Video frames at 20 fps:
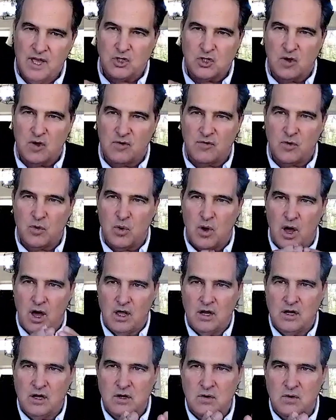So if you
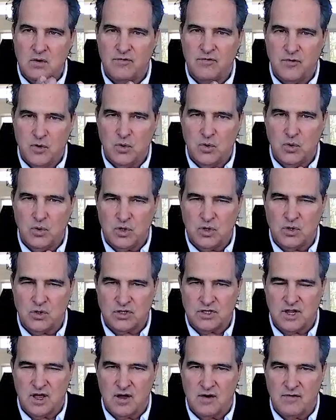underfuel
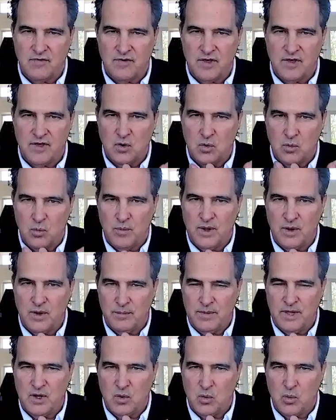yourself in your
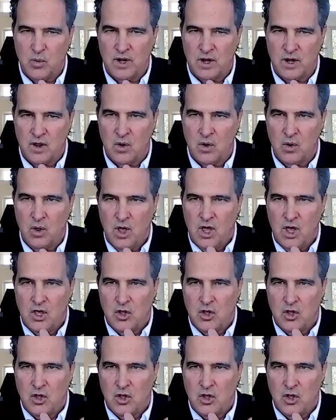meal window,